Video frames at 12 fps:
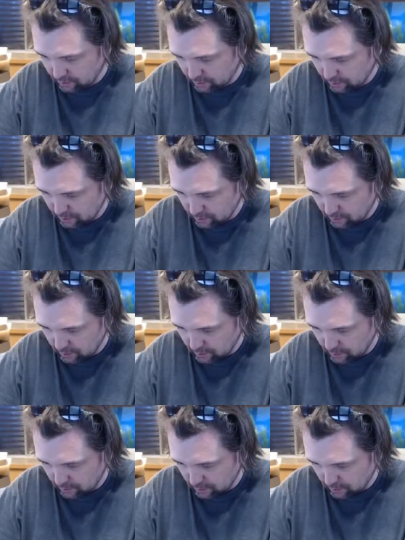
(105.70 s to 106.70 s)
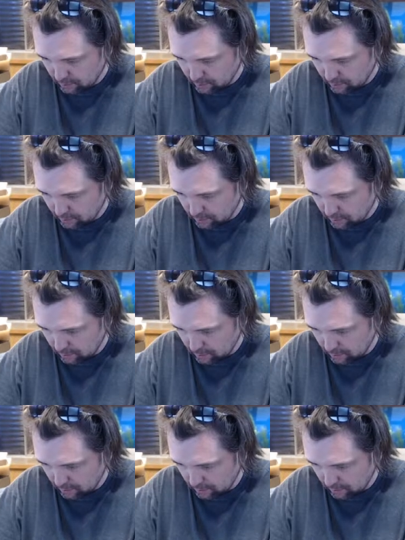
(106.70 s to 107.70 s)

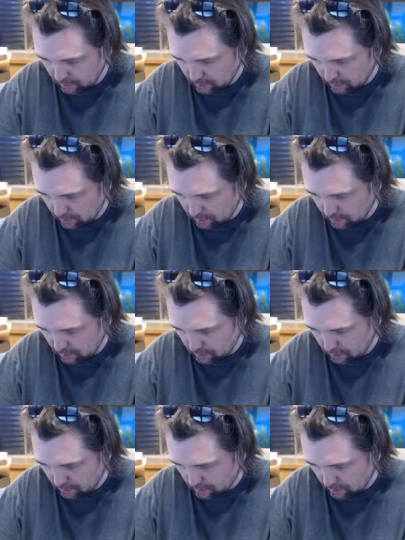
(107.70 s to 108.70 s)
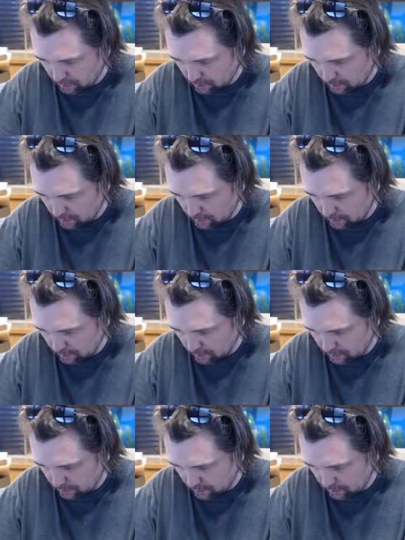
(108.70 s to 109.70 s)

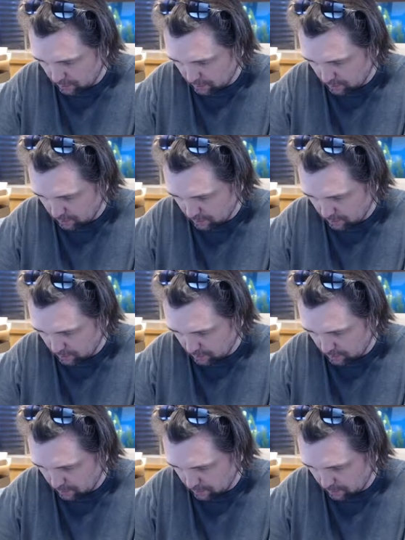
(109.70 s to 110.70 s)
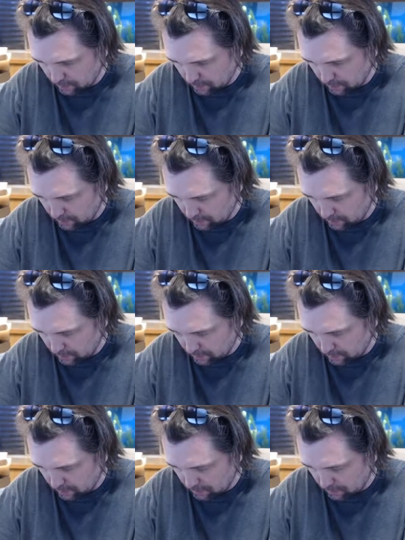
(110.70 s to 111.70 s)

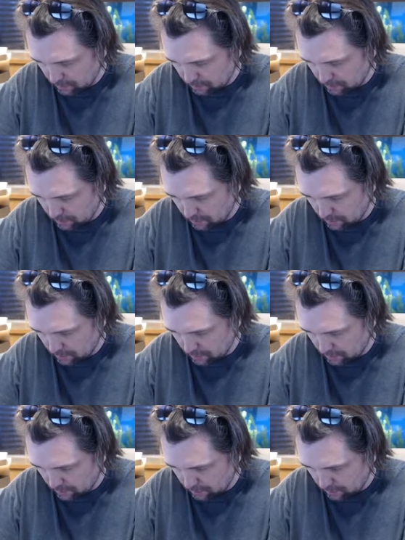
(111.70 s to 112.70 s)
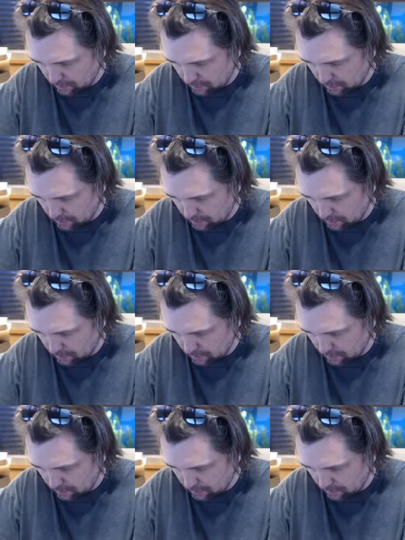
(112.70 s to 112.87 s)
Nobody speaks.